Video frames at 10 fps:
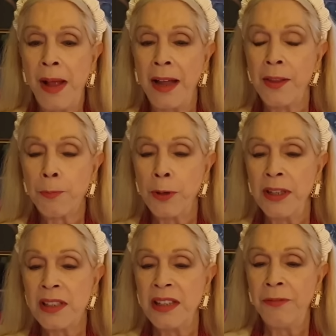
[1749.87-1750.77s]
by the
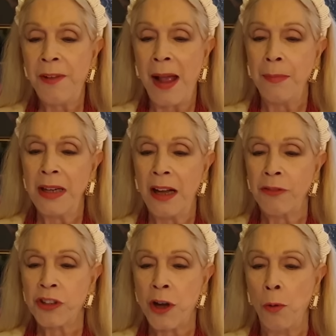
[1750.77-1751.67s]
princely family
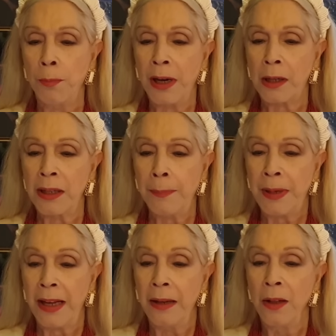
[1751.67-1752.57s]
of
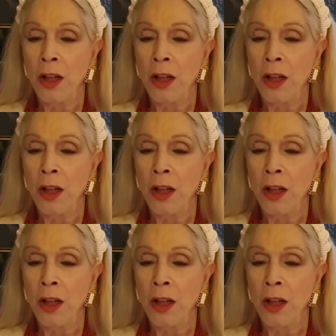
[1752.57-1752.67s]
Schaumburg-Lippe